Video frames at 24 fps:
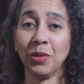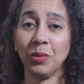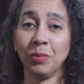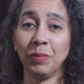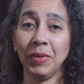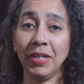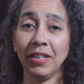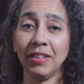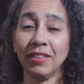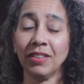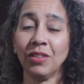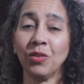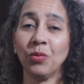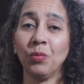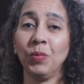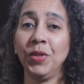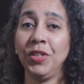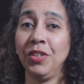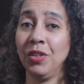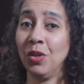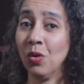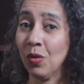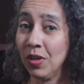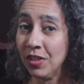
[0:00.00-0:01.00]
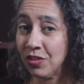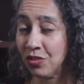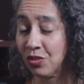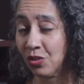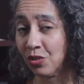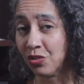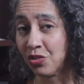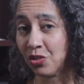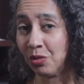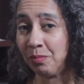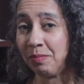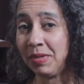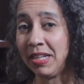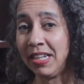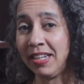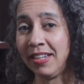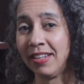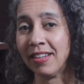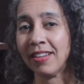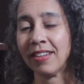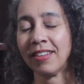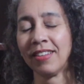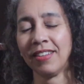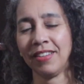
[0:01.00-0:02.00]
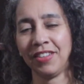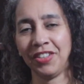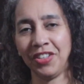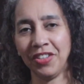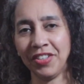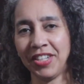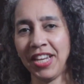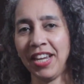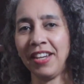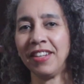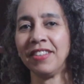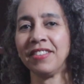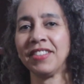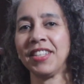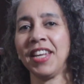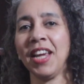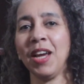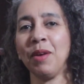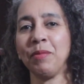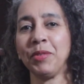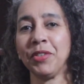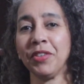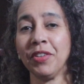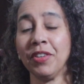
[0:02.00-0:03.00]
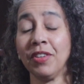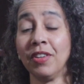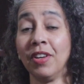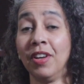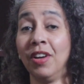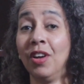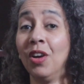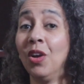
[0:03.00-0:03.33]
Well, when you go on social media, your data is captured.